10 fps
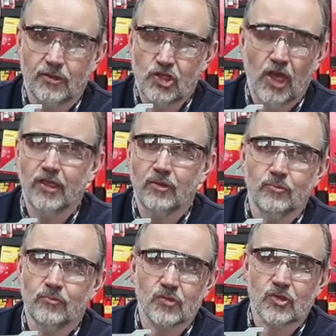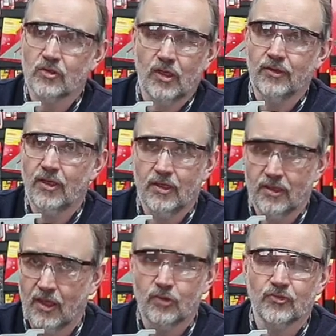James and
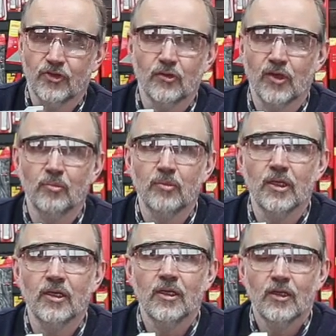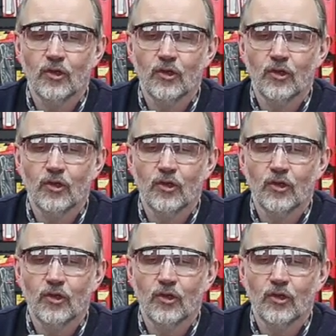the home phone number,